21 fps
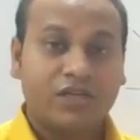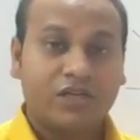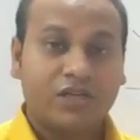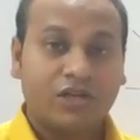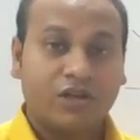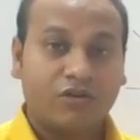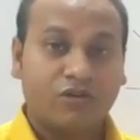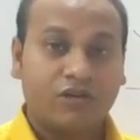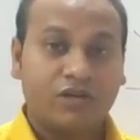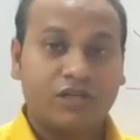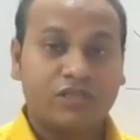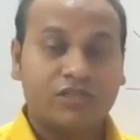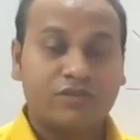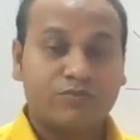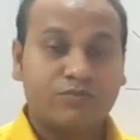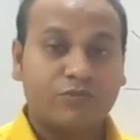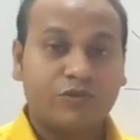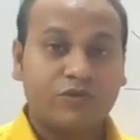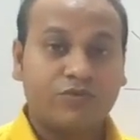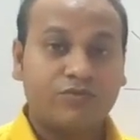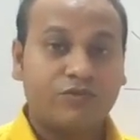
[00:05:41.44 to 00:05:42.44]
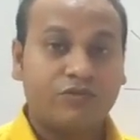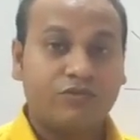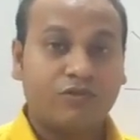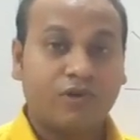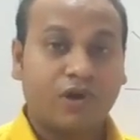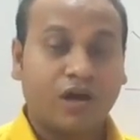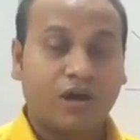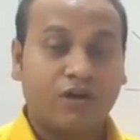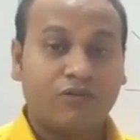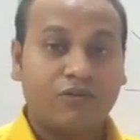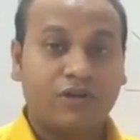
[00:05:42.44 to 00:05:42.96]
Now let us move
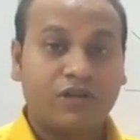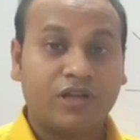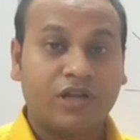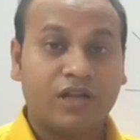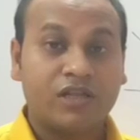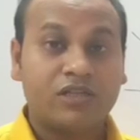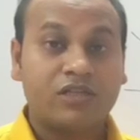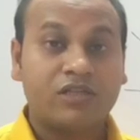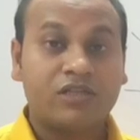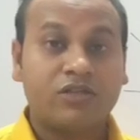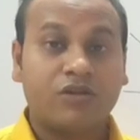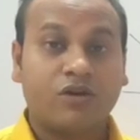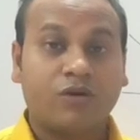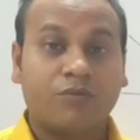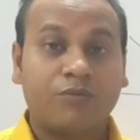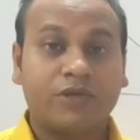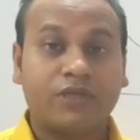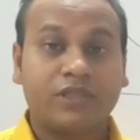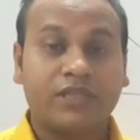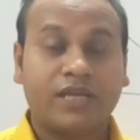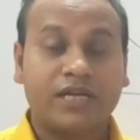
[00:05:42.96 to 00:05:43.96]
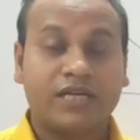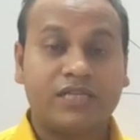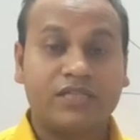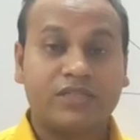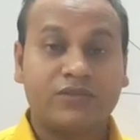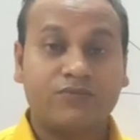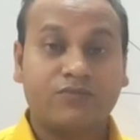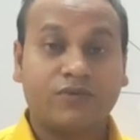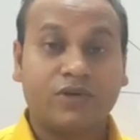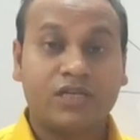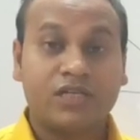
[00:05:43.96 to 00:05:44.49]
to our another topic, that
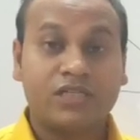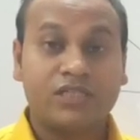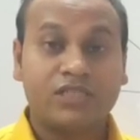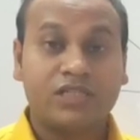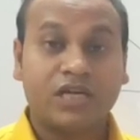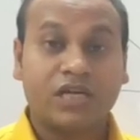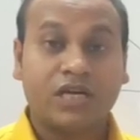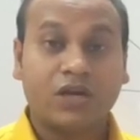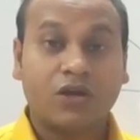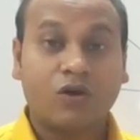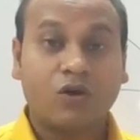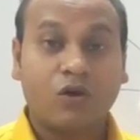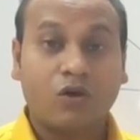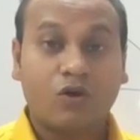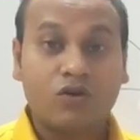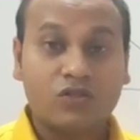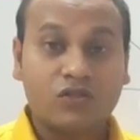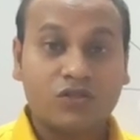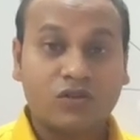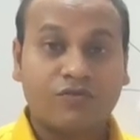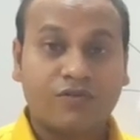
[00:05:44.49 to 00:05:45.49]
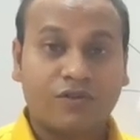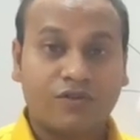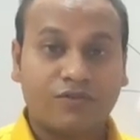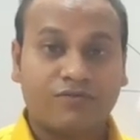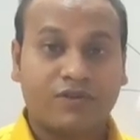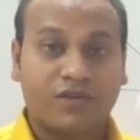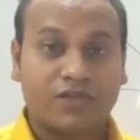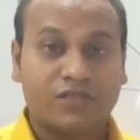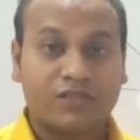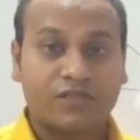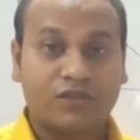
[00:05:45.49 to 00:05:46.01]
is what is the cause of
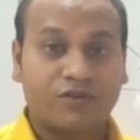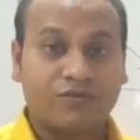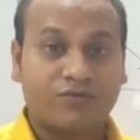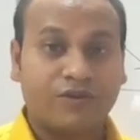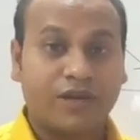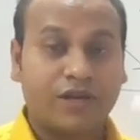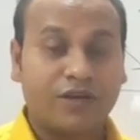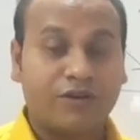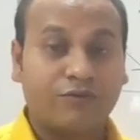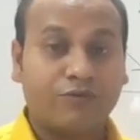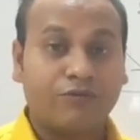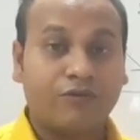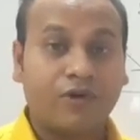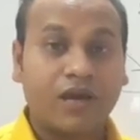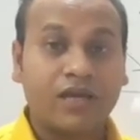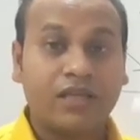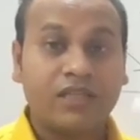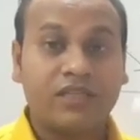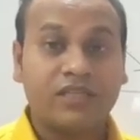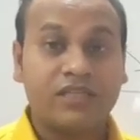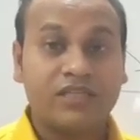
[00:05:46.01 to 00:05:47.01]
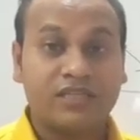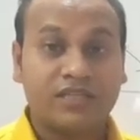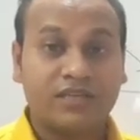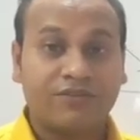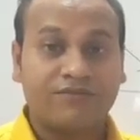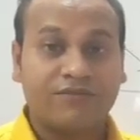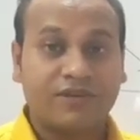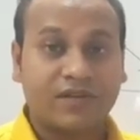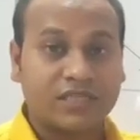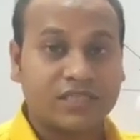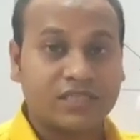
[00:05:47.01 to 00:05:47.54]
refraction of light, why this
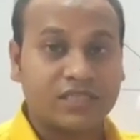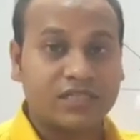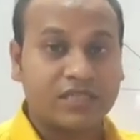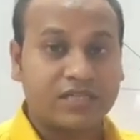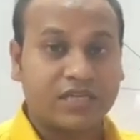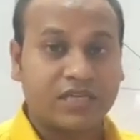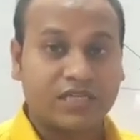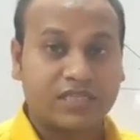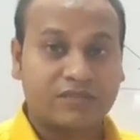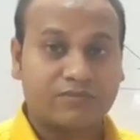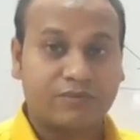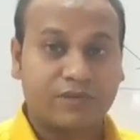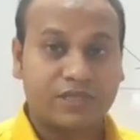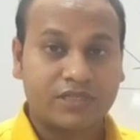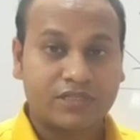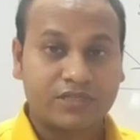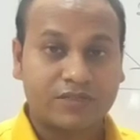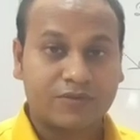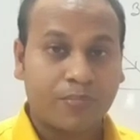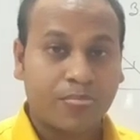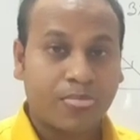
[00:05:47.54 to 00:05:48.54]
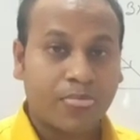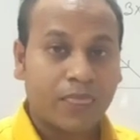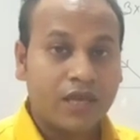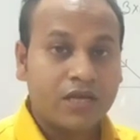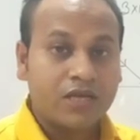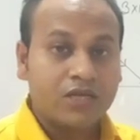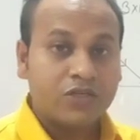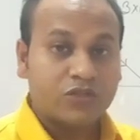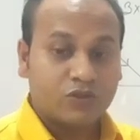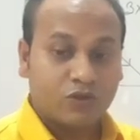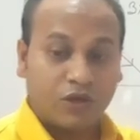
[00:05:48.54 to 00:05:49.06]
refraction takes place.
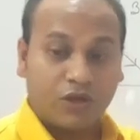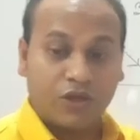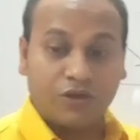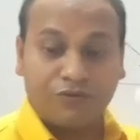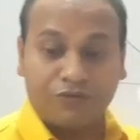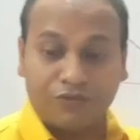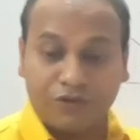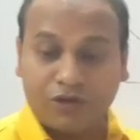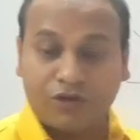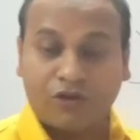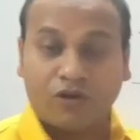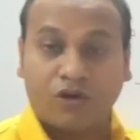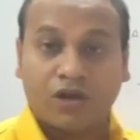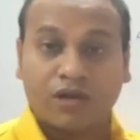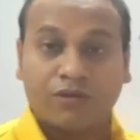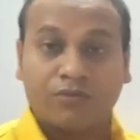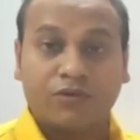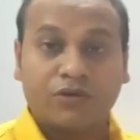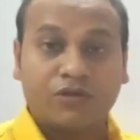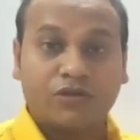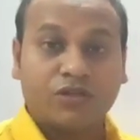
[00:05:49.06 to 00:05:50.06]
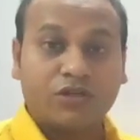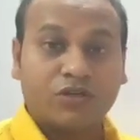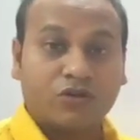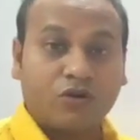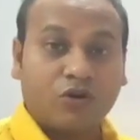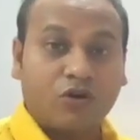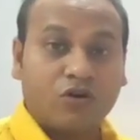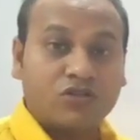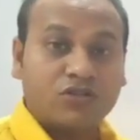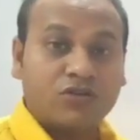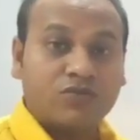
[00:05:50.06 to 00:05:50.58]
So if we talk about the
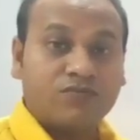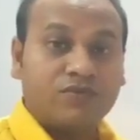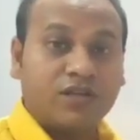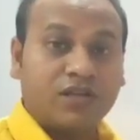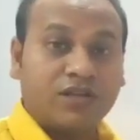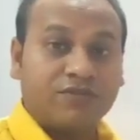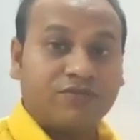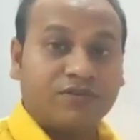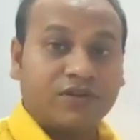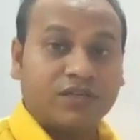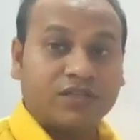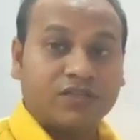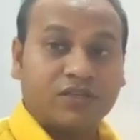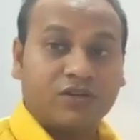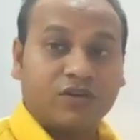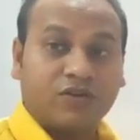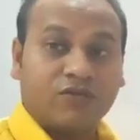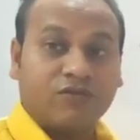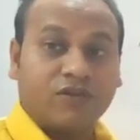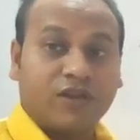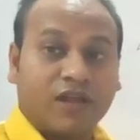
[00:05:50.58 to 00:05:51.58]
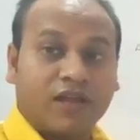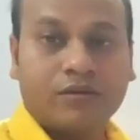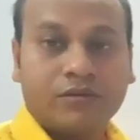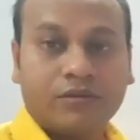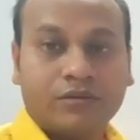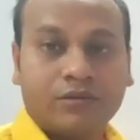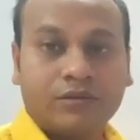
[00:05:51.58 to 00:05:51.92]
cause of the refraction of light,